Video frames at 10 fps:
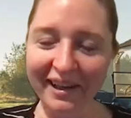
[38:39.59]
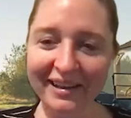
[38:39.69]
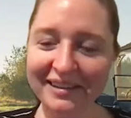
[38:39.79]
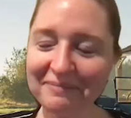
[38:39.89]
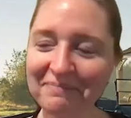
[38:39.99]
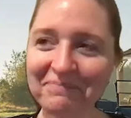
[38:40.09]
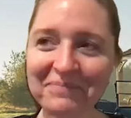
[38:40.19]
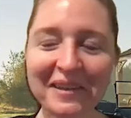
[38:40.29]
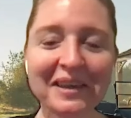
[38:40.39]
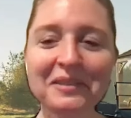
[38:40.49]
I
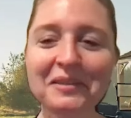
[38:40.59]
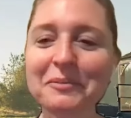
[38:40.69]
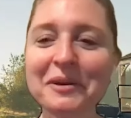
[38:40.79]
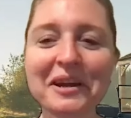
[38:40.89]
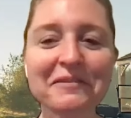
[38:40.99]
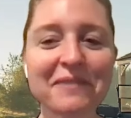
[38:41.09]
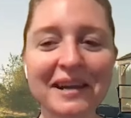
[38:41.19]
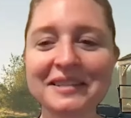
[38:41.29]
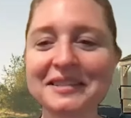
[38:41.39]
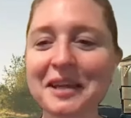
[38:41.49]
we're gonna
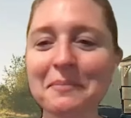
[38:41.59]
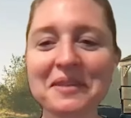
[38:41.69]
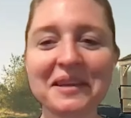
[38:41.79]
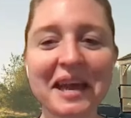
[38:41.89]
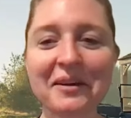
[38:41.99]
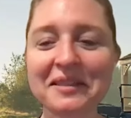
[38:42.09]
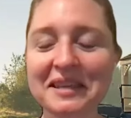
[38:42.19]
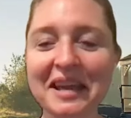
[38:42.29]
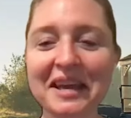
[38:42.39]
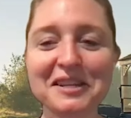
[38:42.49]
find something out at
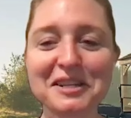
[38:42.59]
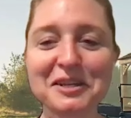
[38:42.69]
the end,